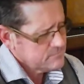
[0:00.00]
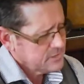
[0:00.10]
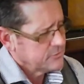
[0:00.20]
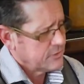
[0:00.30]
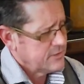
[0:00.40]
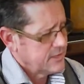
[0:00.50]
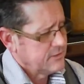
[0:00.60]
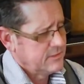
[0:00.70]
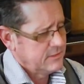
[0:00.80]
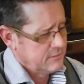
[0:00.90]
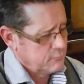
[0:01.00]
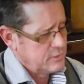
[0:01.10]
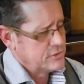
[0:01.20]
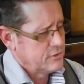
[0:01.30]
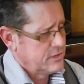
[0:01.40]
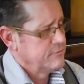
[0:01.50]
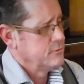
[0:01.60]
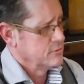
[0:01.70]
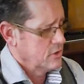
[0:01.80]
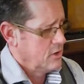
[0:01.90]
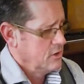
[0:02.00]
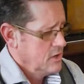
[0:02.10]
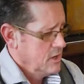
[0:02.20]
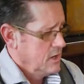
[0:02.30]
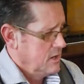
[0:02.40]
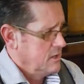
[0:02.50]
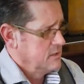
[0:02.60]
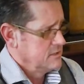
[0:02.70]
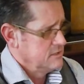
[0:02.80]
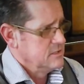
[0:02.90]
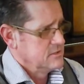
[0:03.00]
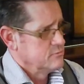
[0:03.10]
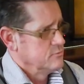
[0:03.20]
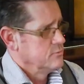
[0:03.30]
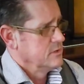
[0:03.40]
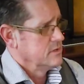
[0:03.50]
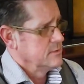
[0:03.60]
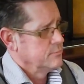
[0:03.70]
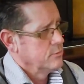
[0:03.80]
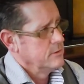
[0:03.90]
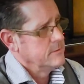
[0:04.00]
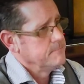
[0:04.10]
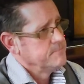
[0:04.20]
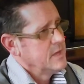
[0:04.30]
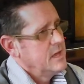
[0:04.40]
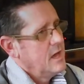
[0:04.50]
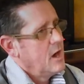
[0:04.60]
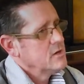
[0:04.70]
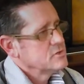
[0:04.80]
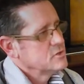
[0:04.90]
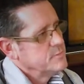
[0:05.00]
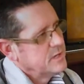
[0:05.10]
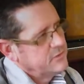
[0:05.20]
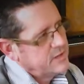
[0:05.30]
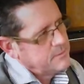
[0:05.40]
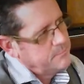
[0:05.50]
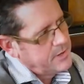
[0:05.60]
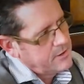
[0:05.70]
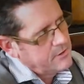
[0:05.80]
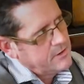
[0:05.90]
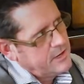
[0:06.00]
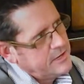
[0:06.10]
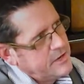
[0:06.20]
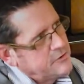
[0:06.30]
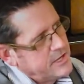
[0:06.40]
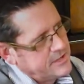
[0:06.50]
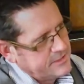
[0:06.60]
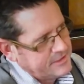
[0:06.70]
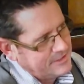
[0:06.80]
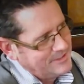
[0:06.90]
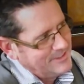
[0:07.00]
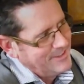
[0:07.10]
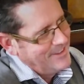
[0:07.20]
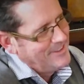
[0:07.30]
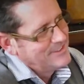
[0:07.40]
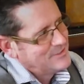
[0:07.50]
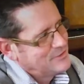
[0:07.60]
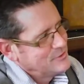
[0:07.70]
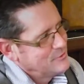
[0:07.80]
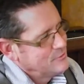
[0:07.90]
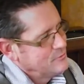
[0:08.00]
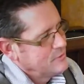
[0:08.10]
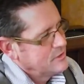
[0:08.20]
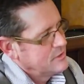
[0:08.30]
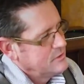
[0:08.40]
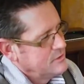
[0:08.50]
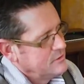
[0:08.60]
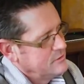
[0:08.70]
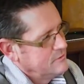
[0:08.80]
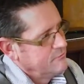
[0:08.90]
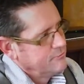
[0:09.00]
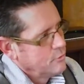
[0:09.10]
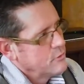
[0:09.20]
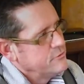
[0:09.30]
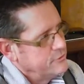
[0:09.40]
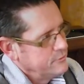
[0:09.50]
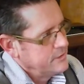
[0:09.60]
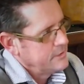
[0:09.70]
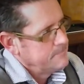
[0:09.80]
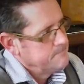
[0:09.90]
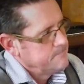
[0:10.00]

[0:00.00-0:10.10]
So I think returning the phone call is really important. Also, because I compare an internet lead to floor duty,